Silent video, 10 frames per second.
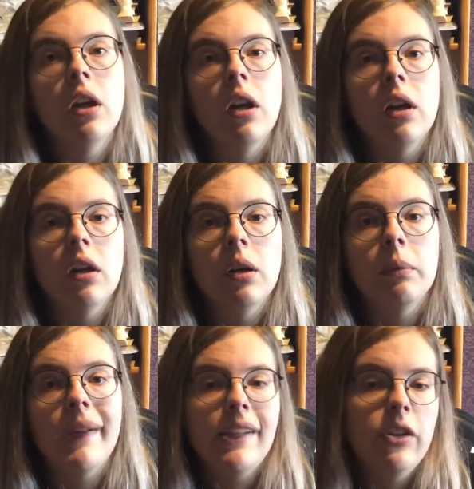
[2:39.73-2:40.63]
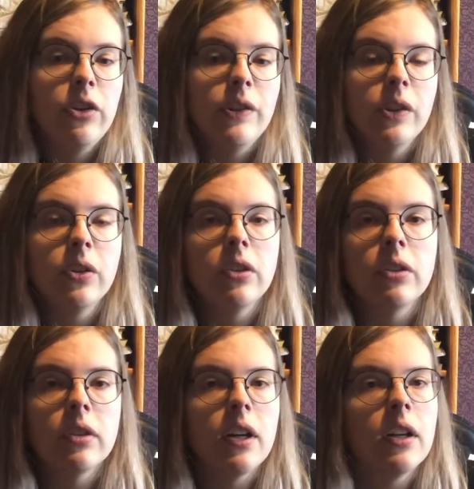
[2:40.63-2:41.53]
And the drills,
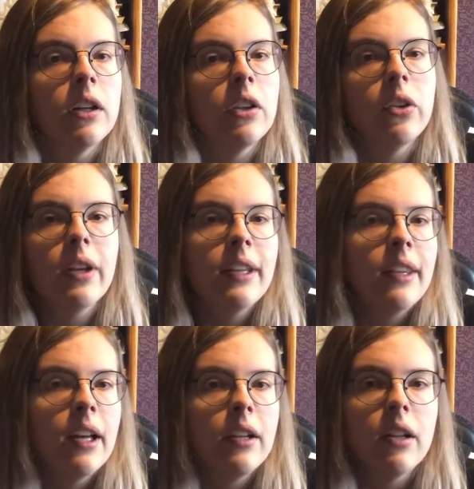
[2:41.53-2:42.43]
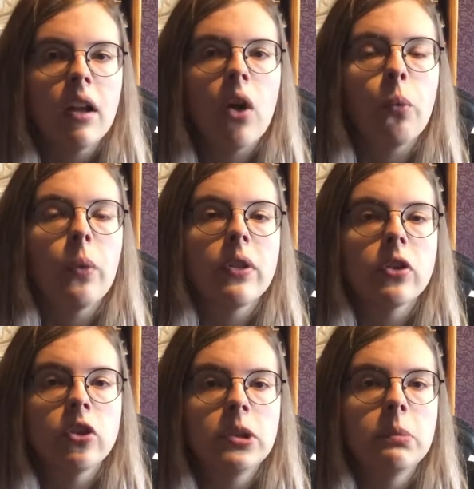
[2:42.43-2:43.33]
you get that a lot with the
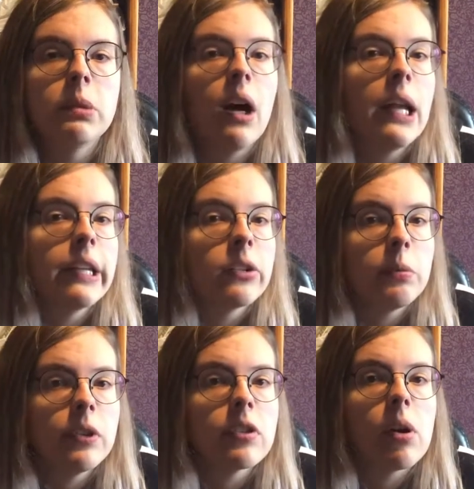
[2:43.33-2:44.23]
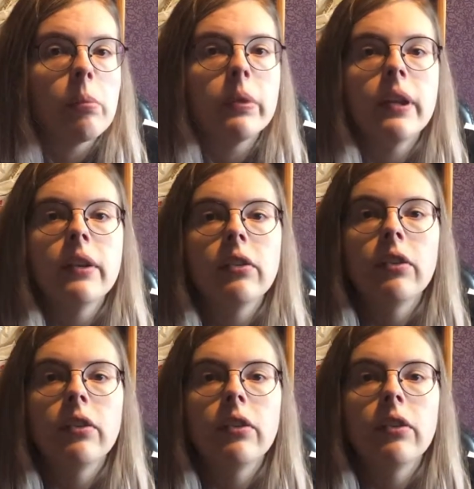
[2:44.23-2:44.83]
cheaper AliExpress companies.